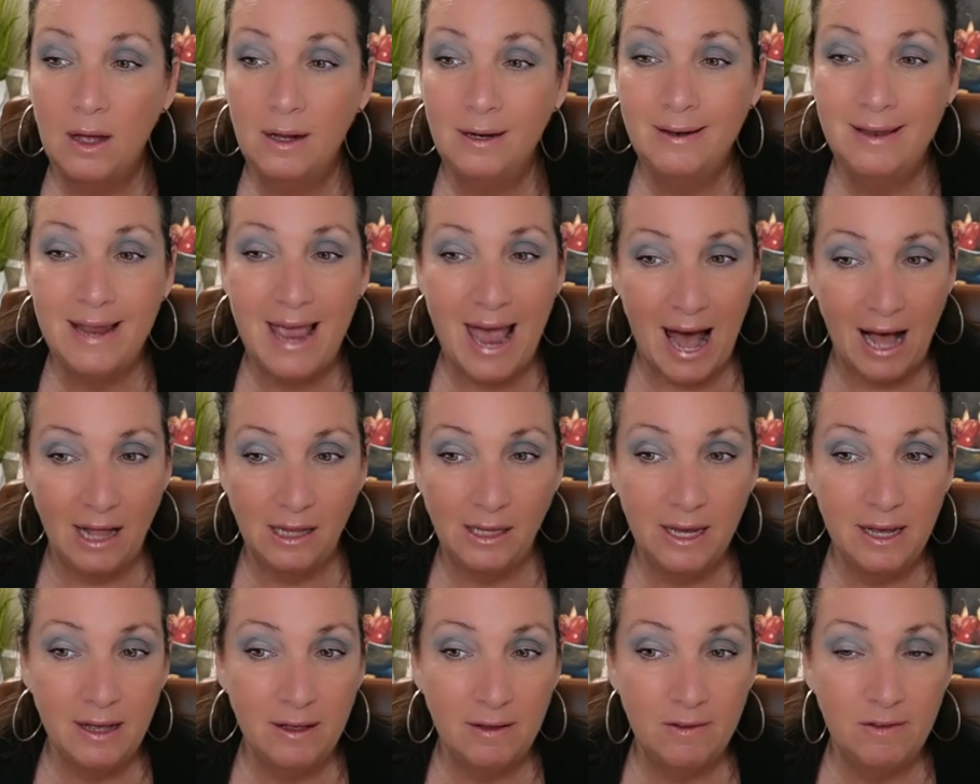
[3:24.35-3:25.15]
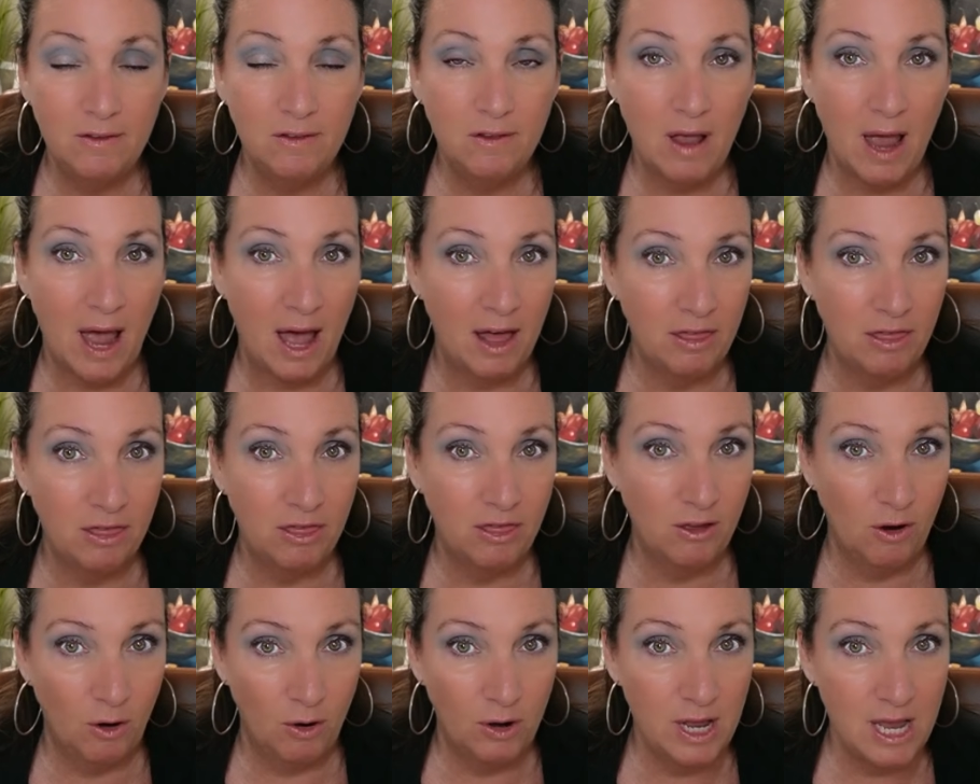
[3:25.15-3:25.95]
Dallas at
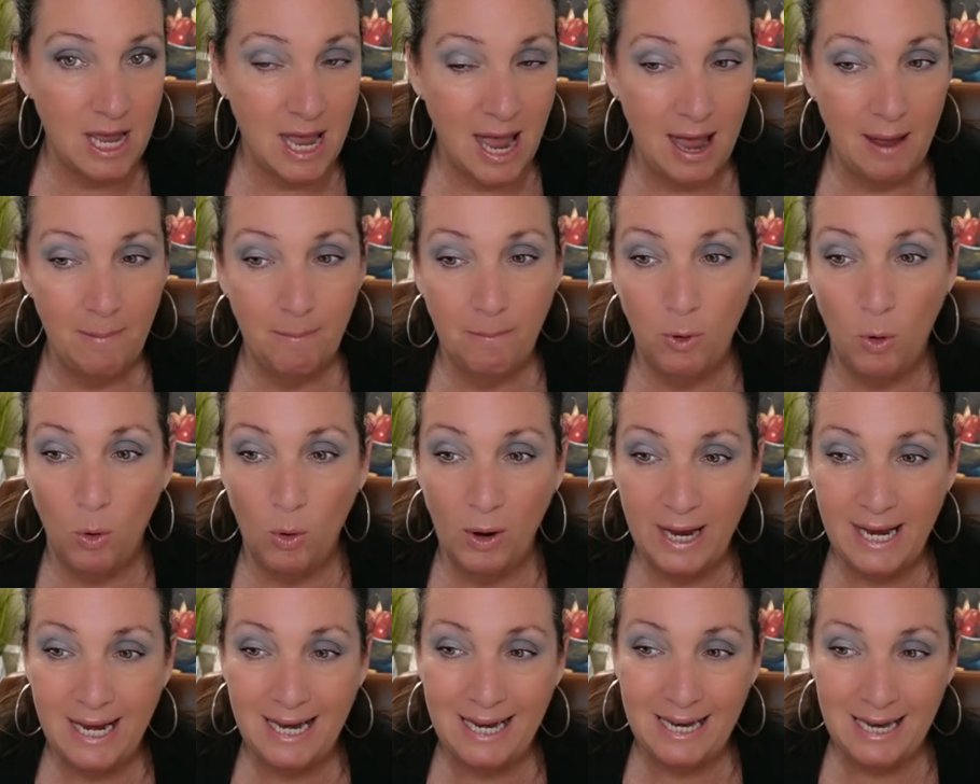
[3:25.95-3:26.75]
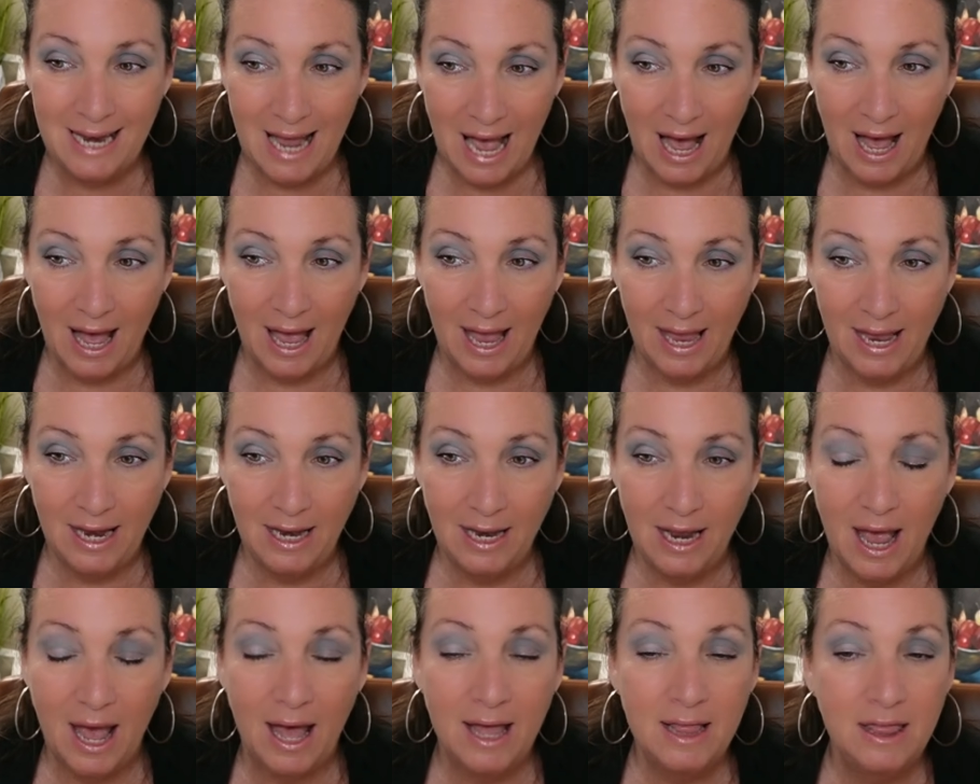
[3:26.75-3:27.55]

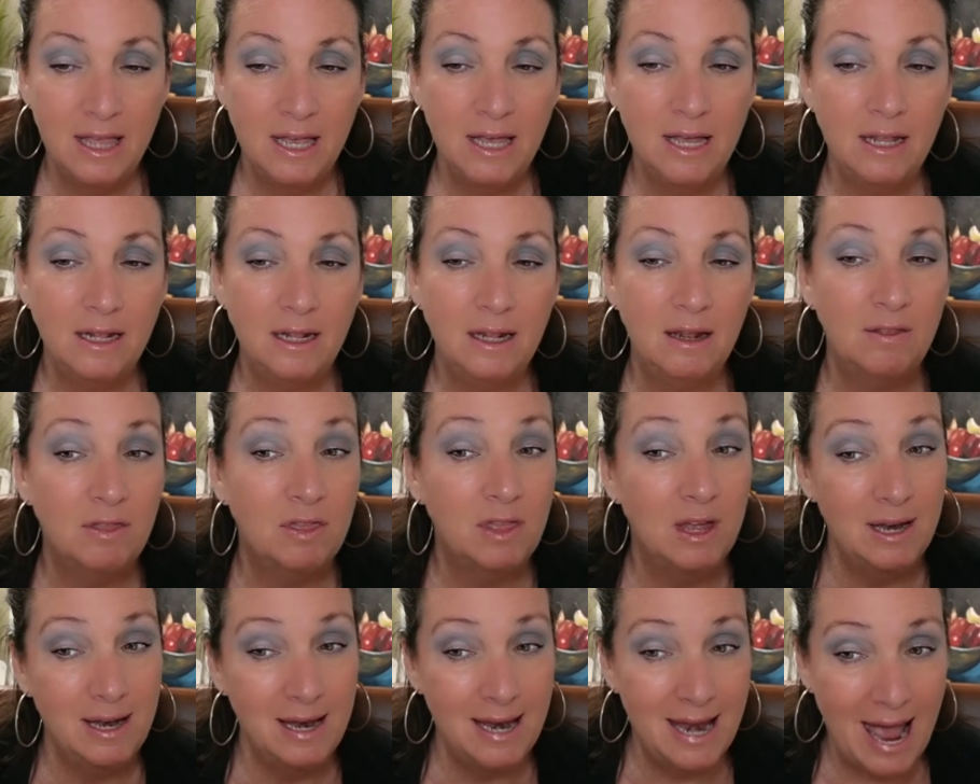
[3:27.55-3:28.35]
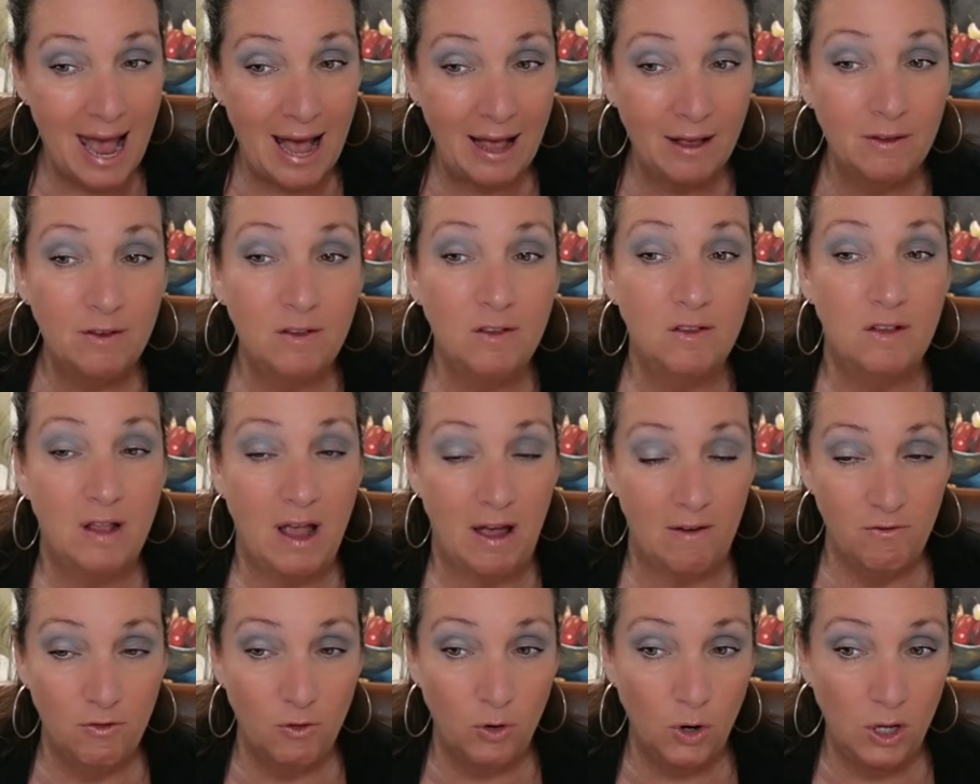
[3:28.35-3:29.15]
38.9, and then the next
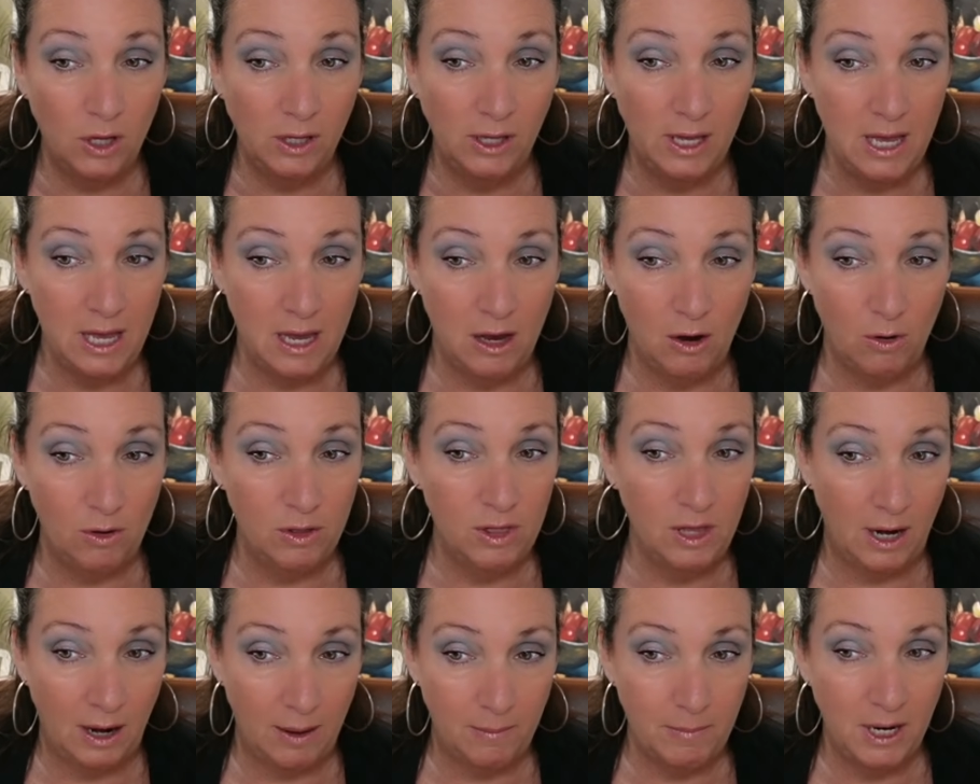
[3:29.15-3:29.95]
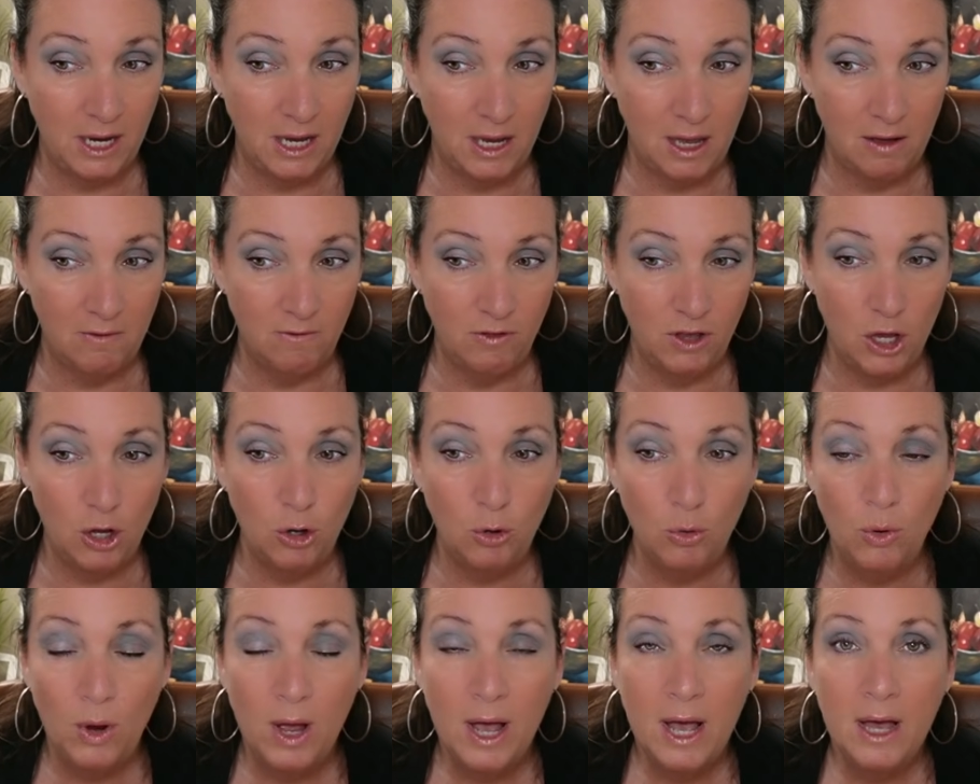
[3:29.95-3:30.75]
several here that I'm going to give you,